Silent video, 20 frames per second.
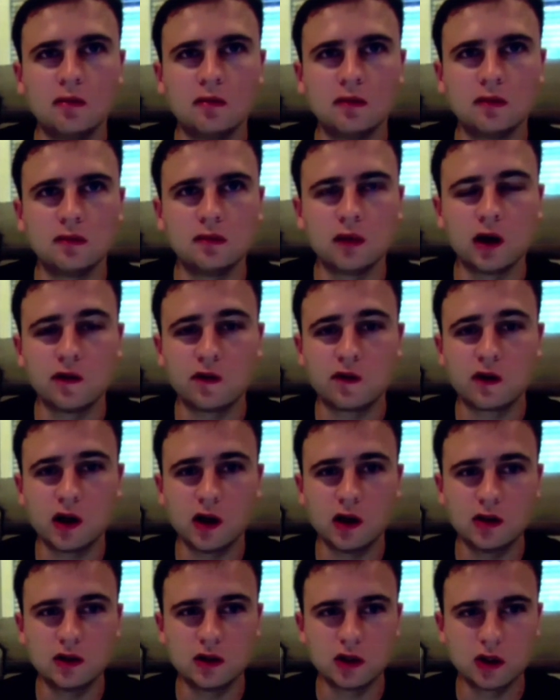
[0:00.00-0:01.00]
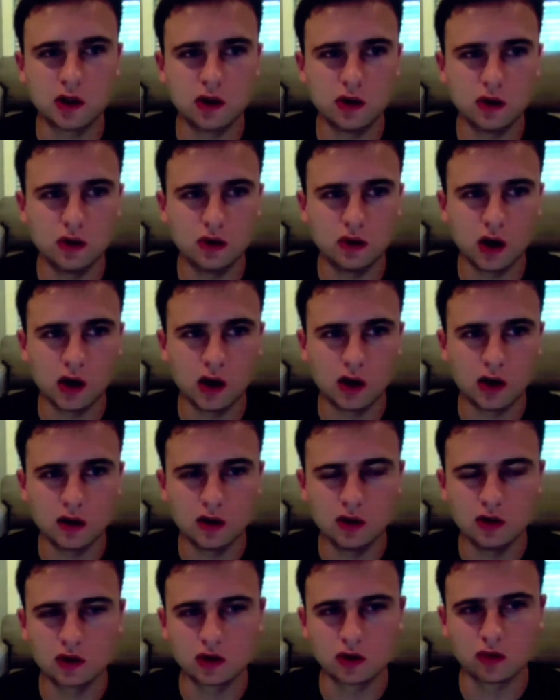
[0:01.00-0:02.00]
my friend who
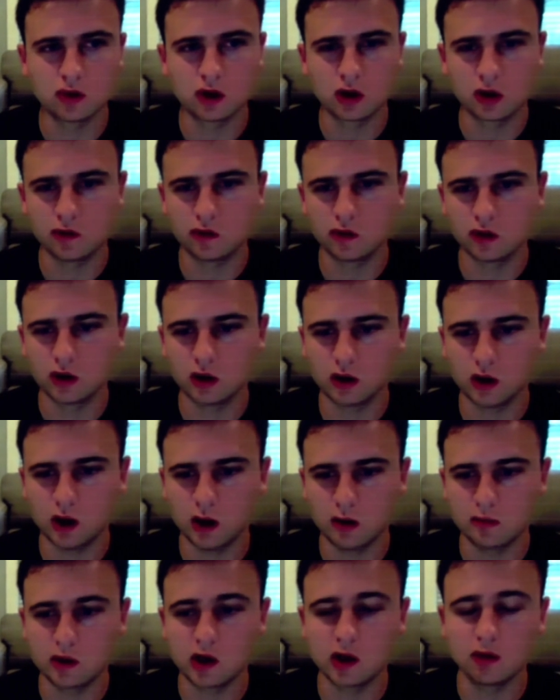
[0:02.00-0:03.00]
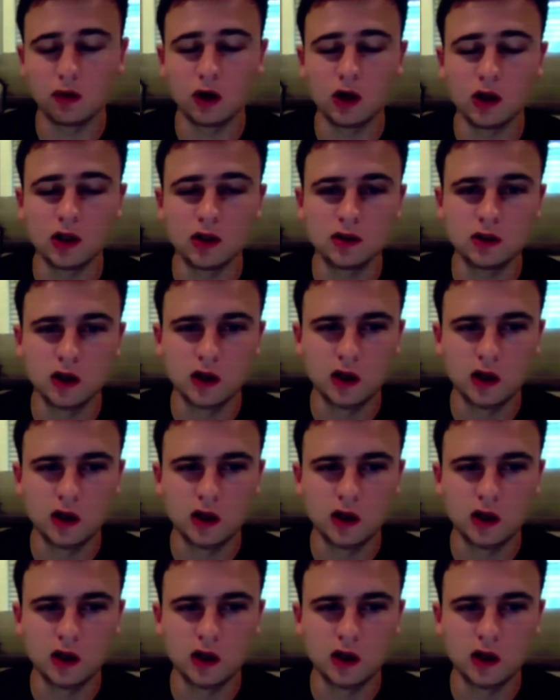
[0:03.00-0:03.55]
used to work for Bread Wallet,